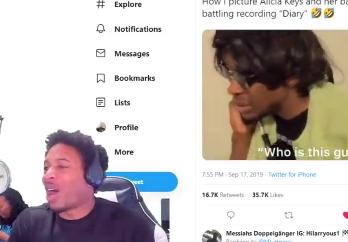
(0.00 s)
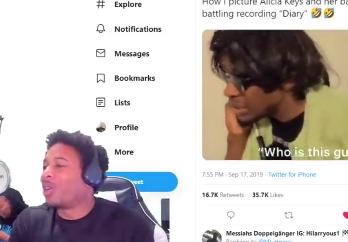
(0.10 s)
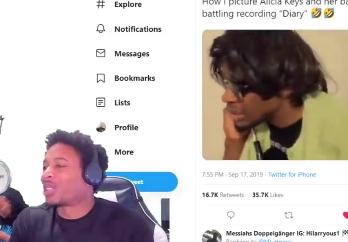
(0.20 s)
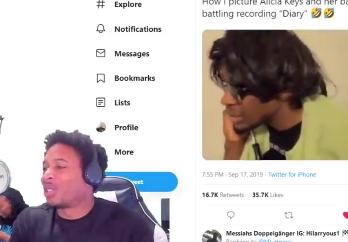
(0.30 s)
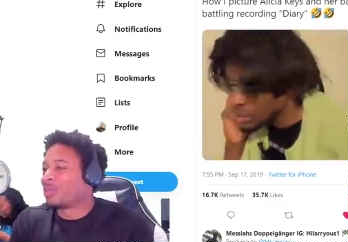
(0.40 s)

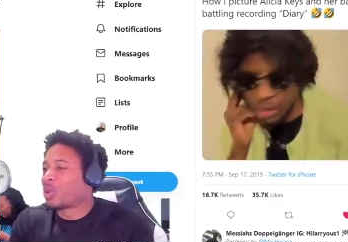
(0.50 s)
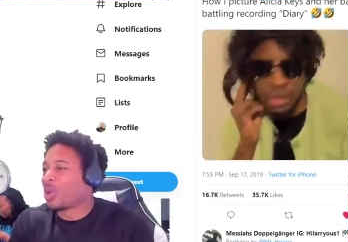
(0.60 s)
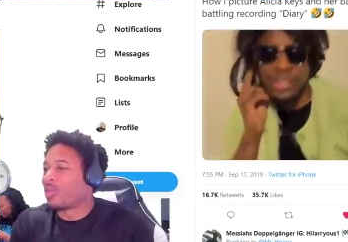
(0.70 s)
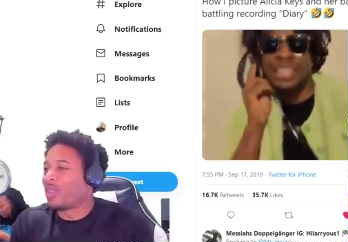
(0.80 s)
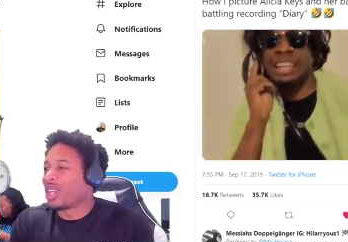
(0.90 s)
Speaker 1: awesome Twitter
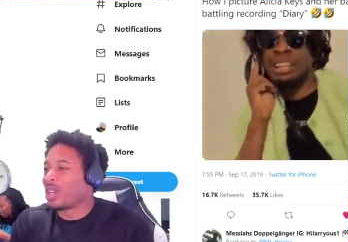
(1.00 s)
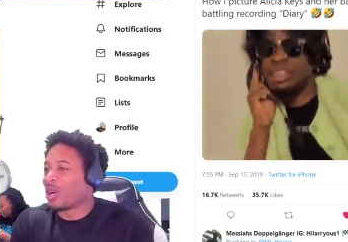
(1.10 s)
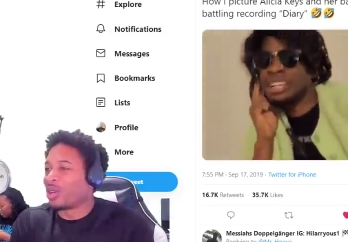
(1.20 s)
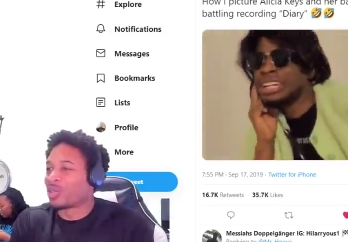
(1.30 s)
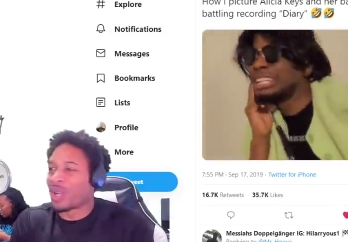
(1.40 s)

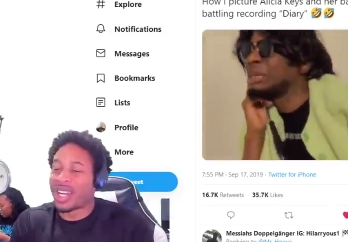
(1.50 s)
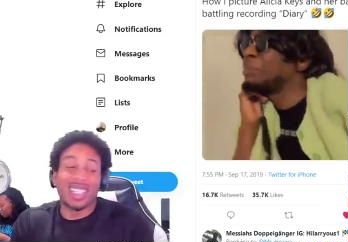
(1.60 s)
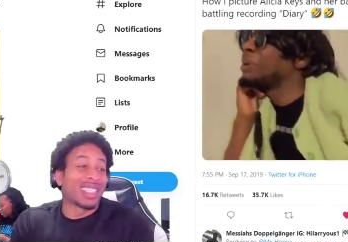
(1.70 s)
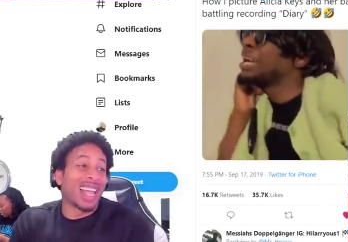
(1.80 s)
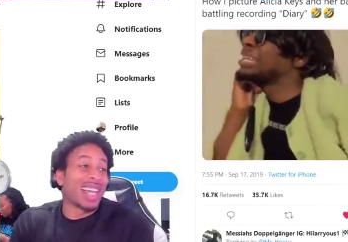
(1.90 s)
videos where they just
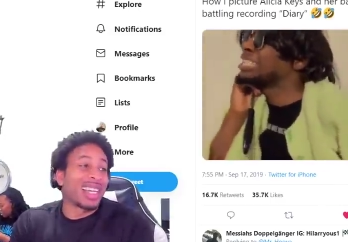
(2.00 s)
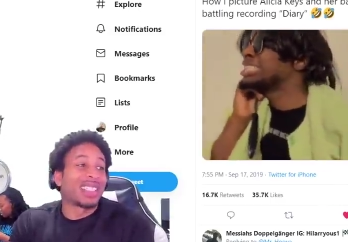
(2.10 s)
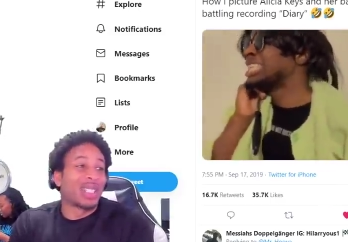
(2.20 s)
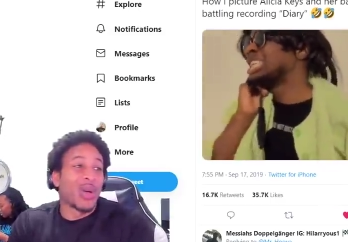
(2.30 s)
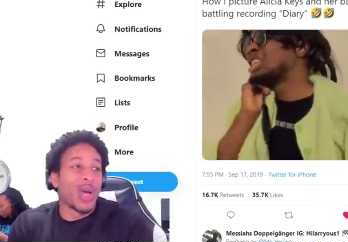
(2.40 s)
like, they
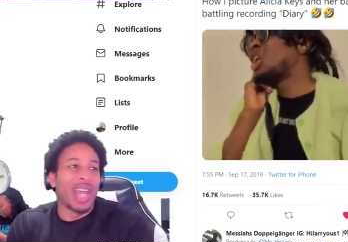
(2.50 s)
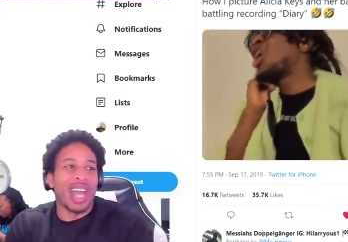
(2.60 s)
showing how